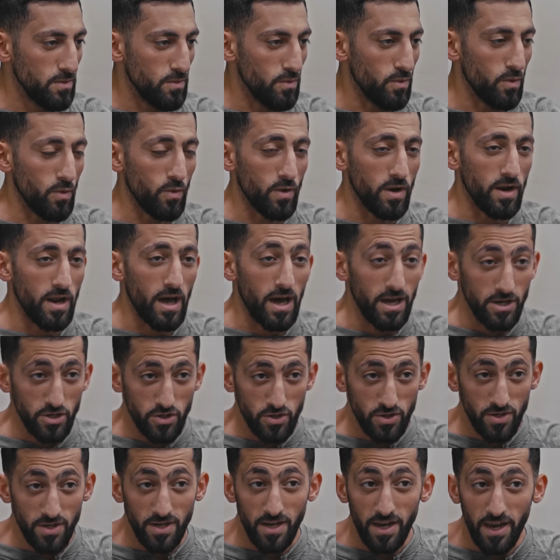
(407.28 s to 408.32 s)
when I
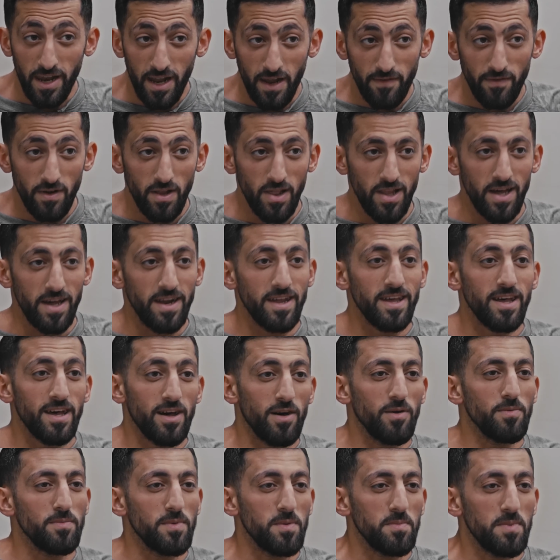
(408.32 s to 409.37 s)
should have never let it
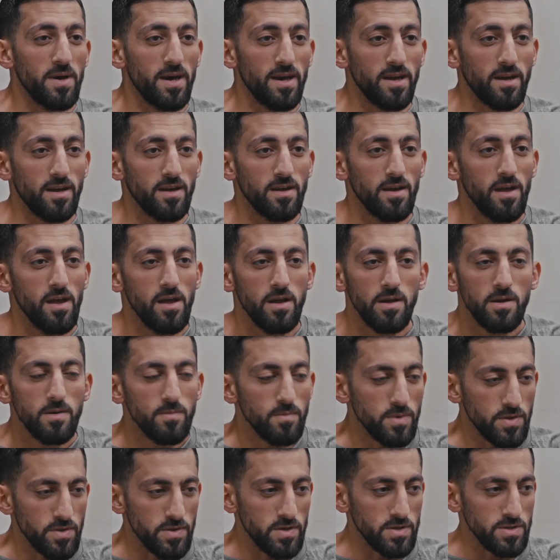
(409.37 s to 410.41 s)
held me back,
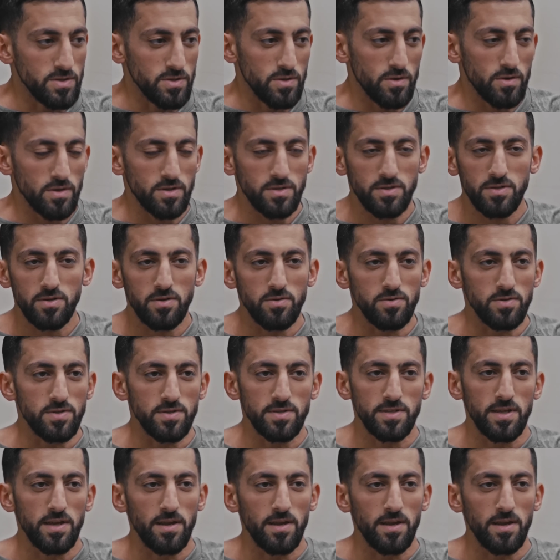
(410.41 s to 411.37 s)
but there's no excuses